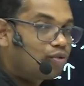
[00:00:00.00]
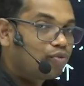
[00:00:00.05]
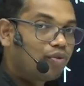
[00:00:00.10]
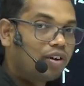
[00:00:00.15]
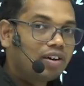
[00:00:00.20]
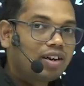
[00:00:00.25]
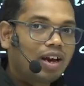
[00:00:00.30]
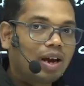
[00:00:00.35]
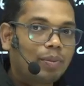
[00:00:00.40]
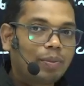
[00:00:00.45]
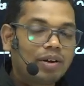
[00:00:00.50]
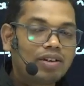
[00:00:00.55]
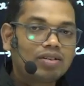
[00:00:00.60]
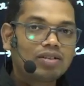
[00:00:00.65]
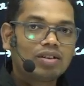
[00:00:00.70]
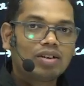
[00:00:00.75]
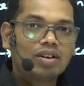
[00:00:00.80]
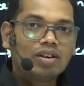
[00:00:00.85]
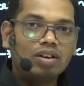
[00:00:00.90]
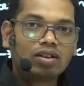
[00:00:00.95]
What
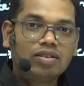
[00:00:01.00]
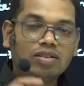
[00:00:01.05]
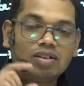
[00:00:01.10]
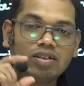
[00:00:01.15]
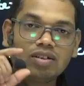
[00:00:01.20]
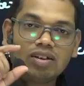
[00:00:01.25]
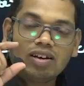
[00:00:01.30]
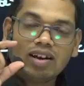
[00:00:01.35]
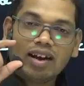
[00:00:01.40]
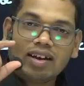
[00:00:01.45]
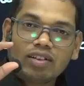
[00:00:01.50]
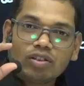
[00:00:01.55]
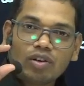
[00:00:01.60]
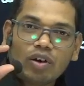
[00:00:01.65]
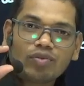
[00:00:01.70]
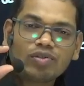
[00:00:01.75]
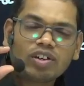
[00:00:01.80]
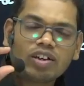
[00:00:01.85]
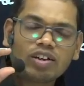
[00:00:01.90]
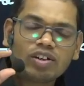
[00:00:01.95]
happens? The length
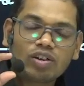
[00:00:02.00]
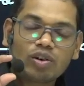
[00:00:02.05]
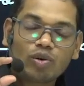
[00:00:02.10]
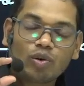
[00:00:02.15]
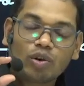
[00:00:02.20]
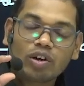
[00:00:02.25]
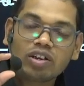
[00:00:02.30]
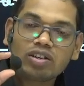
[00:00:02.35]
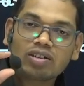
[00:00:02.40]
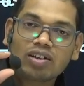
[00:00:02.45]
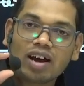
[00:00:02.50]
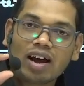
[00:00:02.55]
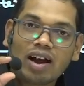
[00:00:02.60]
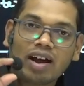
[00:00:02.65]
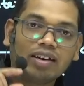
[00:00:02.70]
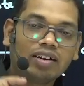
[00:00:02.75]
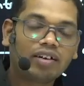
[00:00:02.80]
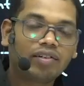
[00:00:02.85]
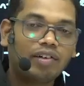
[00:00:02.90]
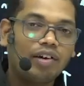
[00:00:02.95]
of the internode is
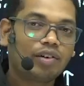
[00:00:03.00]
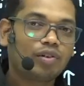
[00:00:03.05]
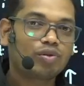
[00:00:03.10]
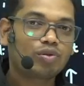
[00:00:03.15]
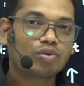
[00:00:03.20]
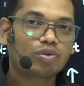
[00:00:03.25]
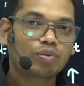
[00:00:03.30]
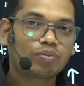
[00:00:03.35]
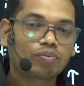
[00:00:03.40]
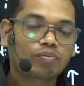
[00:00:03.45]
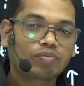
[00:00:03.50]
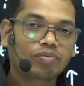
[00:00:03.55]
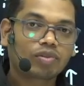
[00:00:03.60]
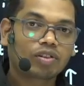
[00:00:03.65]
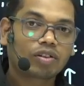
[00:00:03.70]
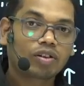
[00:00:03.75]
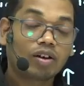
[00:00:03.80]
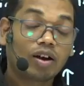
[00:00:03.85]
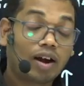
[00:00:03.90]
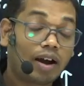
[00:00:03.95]
highly reduced.
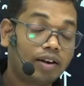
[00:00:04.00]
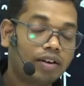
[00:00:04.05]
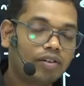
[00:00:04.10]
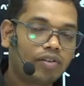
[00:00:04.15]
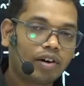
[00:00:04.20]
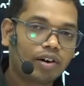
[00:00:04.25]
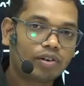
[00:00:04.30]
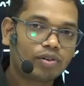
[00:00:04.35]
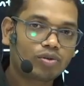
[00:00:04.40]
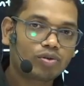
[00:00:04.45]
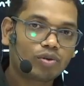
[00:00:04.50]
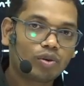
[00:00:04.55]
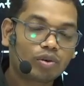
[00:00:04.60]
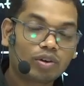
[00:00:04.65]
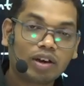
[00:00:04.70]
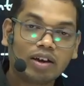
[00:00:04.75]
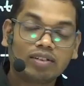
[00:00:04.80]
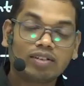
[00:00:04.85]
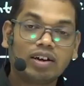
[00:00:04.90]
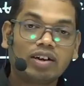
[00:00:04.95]

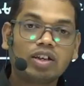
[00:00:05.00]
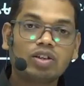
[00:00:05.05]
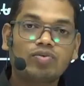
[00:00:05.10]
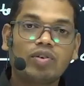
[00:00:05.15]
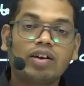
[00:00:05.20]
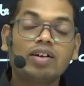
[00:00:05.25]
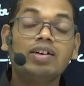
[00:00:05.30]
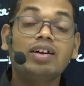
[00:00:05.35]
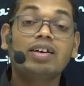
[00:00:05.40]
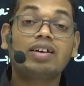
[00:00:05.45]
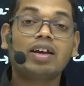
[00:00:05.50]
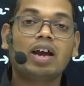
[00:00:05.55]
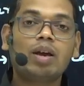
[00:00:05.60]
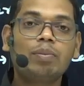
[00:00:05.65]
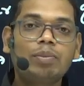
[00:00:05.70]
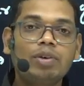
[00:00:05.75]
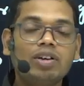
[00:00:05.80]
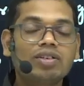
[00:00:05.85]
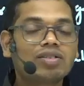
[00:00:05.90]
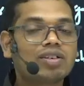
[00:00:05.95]
Okay, and that is why it
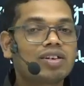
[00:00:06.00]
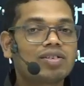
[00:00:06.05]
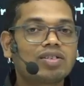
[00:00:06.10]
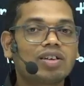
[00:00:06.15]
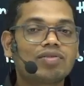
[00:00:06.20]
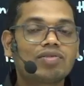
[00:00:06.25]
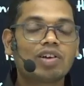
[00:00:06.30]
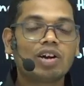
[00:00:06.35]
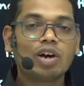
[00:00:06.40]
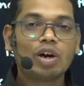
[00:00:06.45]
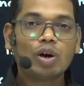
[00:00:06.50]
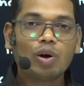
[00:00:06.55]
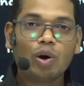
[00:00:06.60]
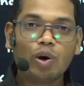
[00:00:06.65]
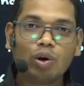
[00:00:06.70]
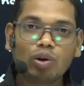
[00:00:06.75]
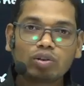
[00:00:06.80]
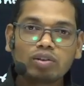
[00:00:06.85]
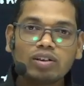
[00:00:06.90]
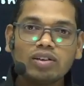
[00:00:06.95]
appears as if
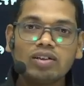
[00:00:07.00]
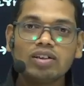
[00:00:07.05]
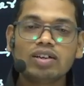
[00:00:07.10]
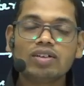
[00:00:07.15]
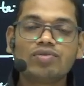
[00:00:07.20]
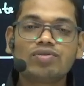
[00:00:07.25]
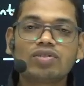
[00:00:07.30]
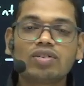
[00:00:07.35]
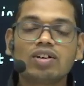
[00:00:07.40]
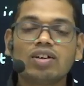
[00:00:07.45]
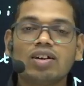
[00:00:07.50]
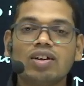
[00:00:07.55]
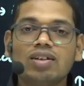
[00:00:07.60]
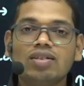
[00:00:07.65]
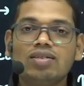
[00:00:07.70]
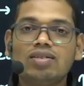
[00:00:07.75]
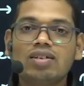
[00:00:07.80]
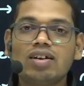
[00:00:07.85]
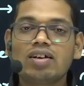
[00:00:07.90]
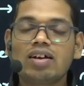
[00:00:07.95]
all the leaves,
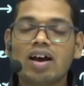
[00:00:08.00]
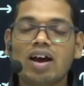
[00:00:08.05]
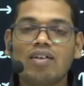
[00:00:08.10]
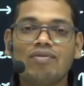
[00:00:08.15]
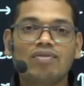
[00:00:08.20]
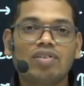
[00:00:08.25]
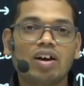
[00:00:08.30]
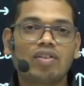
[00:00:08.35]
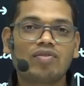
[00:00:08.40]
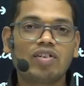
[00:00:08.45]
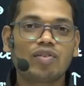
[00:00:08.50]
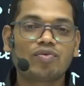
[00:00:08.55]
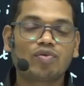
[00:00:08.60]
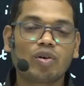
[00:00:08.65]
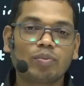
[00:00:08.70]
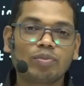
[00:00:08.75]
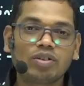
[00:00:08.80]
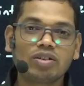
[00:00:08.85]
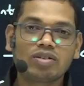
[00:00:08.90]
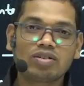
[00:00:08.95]
they have developed
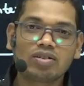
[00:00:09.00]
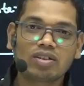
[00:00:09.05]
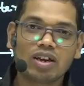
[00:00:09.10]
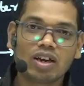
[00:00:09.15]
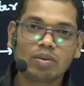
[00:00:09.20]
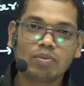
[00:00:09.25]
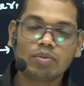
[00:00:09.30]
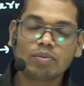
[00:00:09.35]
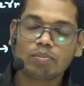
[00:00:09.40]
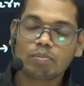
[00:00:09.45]
from the same